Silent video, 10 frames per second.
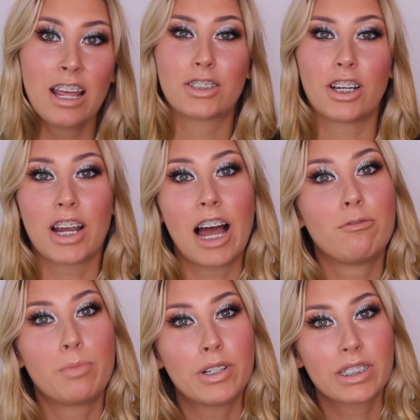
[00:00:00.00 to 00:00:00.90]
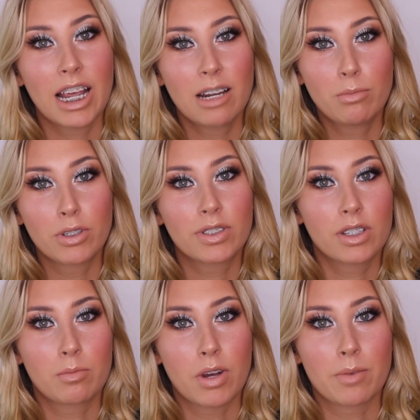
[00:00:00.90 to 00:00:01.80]
So I've bought 10 books
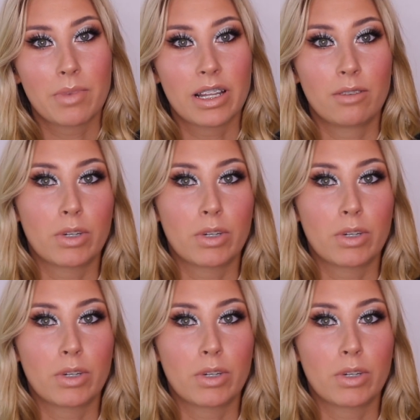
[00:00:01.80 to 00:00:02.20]
at the moment,